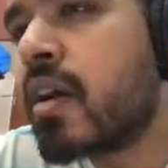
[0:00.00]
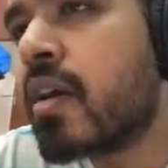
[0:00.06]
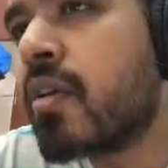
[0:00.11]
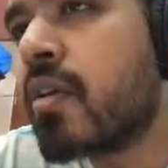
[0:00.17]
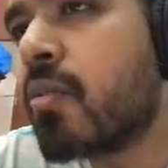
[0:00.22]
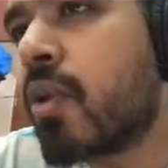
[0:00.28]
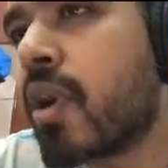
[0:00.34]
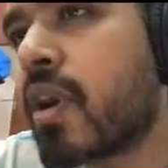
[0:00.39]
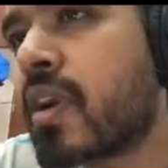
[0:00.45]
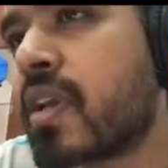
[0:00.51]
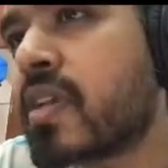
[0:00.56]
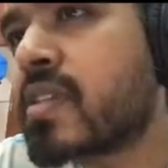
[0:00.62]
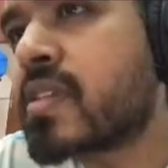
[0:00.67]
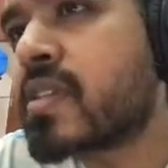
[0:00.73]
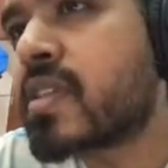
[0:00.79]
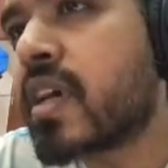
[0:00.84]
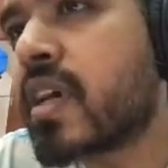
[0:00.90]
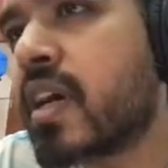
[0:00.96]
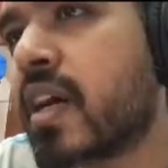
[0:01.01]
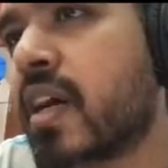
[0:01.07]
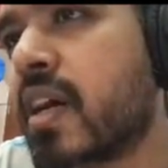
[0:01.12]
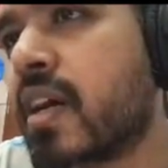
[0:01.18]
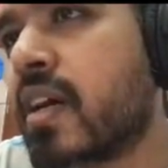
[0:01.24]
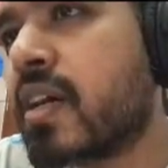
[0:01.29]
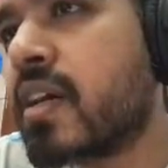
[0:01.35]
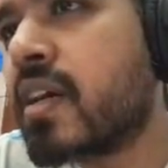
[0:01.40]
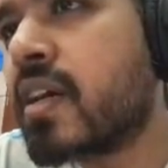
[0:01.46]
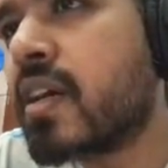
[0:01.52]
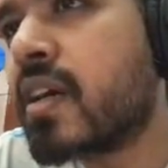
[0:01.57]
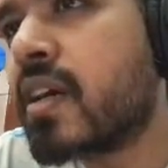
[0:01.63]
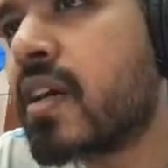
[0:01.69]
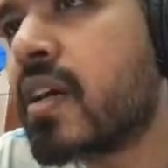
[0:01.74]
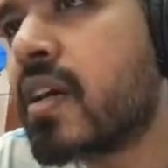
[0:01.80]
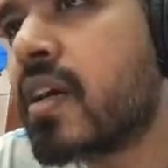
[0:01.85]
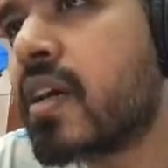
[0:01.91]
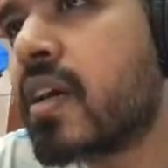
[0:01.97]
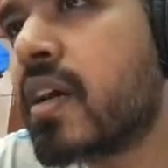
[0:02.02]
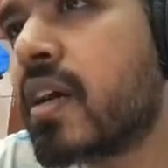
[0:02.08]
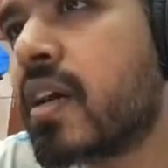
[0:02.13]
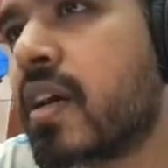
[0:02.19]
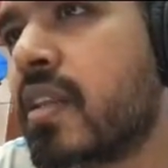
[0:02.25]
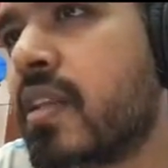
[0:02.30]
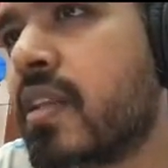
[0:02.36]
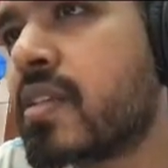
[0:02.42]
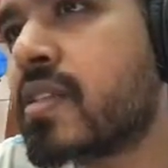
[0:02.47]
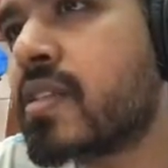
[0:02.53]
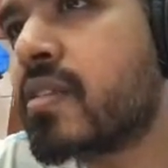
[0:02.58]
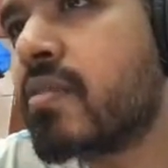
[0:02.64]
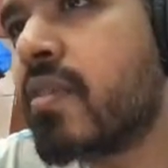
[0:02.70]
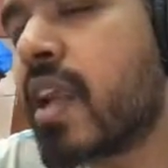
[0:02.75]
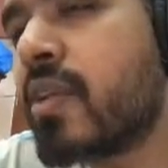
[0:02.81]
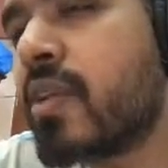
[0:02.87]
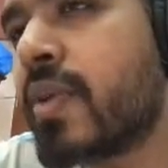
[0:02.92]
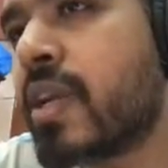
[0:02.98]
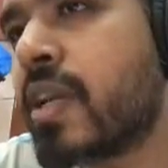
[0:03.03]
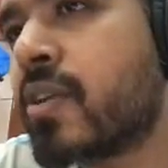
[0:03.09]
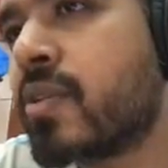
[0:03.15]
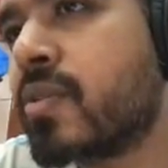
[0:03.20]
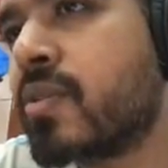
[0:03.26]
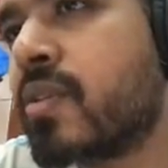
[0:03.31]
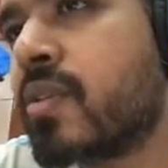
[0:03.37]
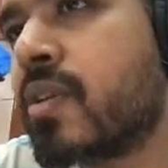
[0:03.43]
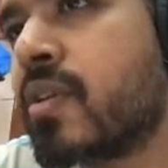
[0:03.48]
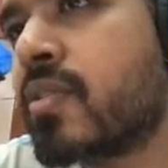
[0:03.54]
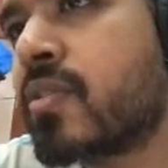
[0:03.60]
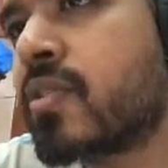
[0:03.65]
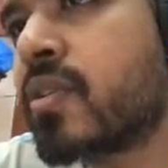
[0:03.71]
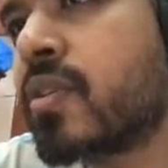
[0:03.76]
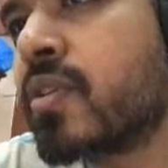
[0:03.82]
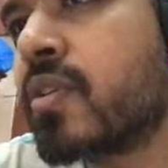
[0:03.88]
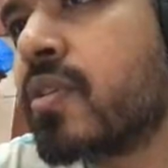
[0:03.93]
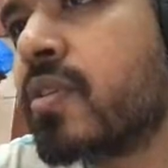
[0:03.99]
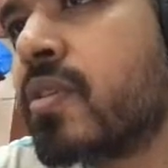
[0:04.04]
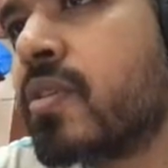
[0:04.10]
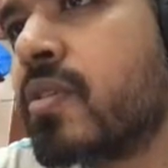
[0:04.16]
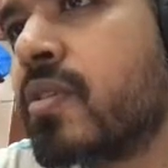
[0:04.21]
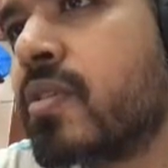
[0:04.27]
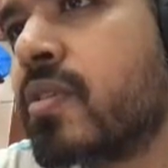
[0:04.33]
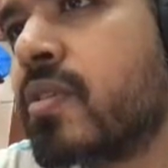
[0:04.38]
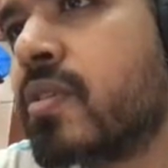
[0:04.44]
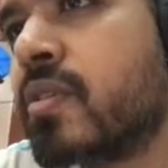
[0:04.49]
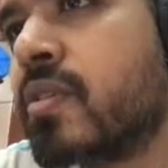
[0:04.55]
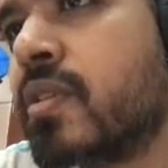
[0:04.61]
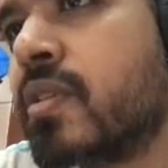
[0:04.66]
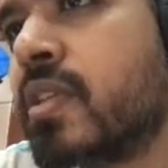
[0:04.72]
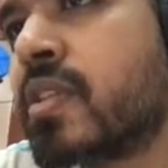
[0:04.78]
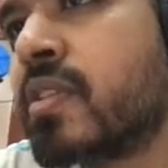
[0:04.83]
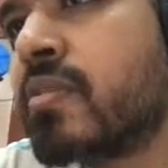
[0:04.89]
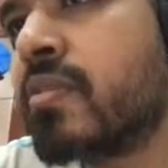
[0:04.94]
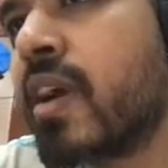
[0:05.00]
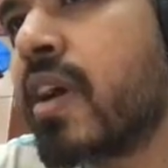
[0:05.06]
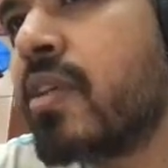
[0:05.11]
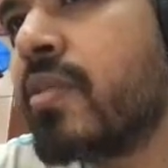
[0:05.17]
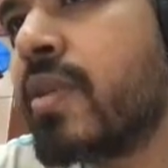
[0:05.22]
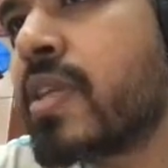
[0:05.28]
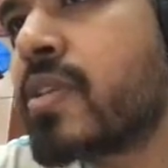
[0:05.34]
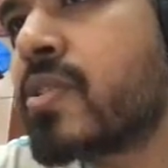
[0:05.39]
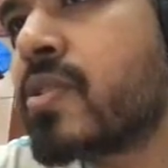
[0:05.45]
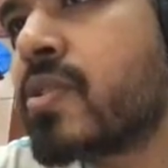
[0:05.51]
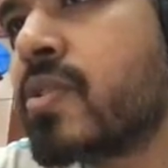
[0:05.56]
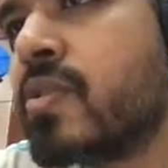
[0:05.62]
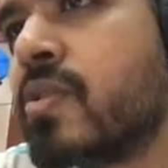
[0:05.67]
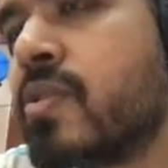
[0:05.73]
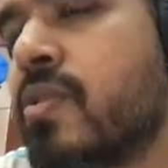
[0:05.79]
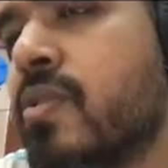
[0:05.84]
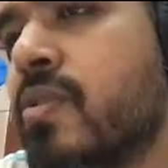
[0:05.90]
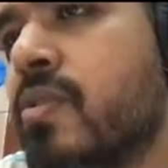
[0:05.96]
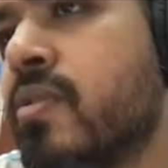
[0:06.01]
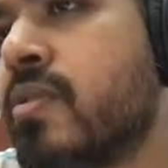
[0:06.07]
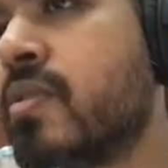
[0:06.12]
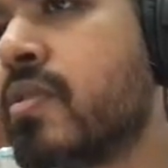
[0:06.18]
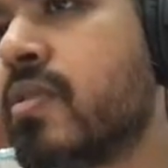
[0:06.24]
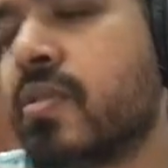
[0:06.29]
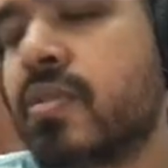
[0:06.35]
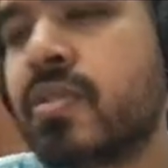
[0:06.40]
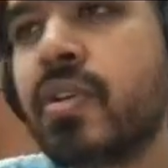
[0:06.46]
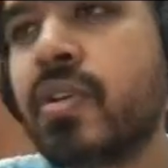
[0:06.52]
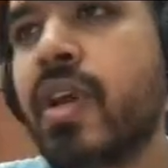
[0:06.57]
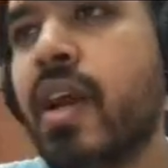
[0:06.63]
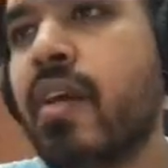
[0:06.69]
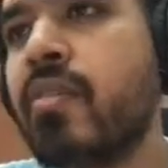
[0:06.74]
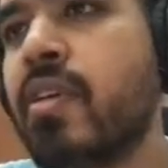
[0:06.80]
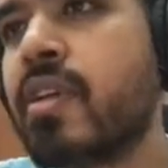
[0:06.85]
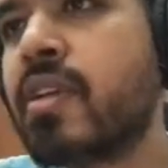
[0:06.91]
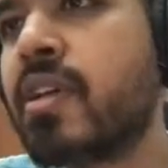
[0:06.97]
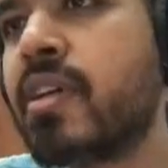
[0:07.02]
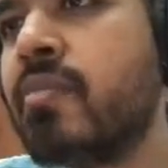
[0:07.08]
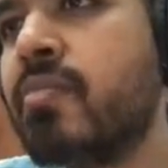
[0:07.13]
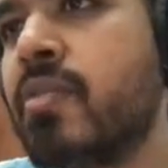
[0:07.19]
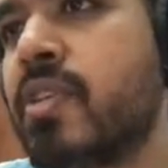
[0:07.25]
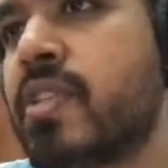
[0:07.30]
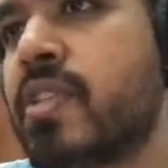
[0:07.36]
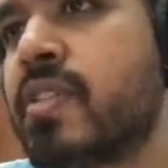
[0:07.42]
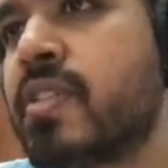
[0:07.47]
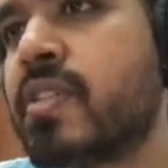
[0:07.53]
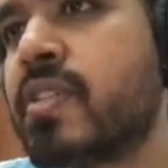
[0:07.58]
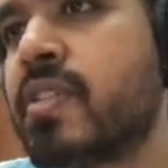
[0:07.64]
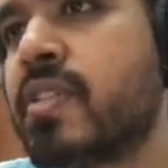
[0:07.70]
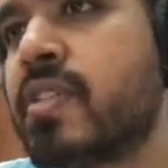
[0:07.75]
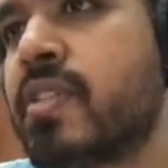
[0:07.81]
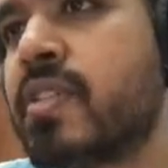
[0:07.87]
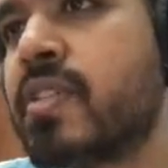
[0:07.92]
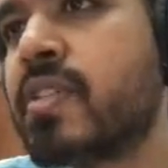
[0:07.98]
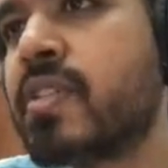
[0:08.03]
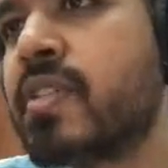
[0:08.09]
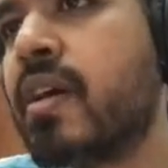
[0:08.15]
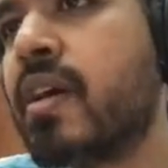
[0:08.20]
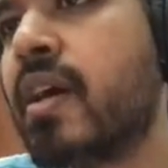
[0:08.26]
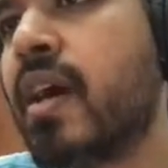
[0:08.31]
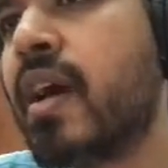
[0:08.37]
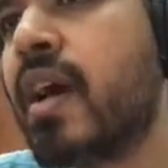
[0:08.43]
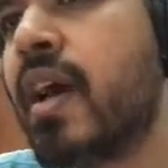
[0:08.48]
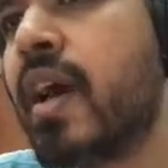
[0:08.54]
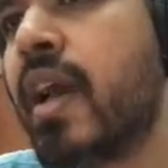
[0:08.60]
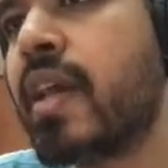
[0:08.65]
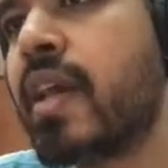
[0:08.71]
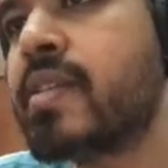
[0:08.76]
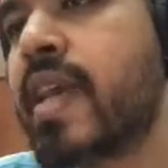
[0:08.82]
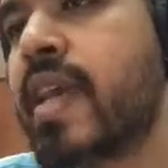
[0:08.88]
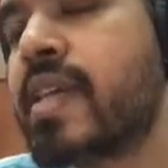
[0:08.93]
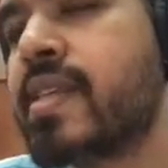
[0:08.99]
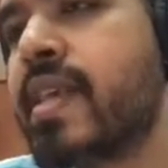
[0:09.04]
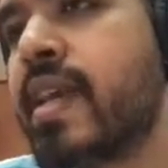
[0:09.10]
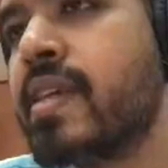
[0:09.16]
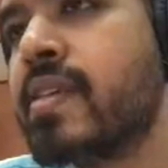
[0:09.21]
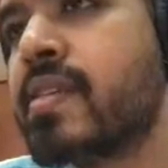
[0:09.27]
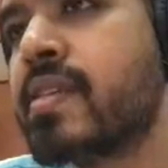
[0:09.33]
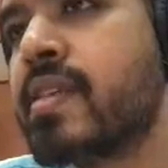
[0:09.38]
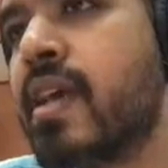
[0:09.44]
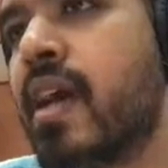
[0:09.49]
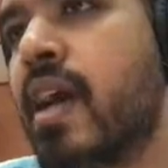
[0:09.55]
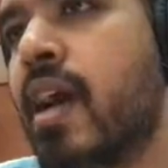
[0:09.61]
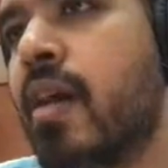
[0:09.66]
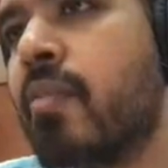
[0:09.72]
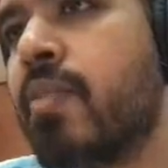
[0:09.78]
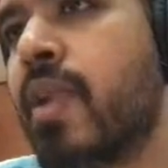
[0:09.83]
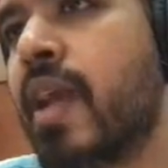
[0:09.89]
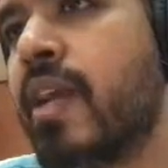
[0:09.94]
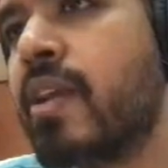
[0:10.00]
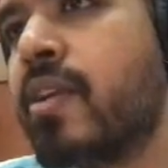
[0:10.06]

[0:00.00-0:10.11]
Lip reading: what is this evaluate to. So this evaluates to, so you have a term which is lambda xxx applied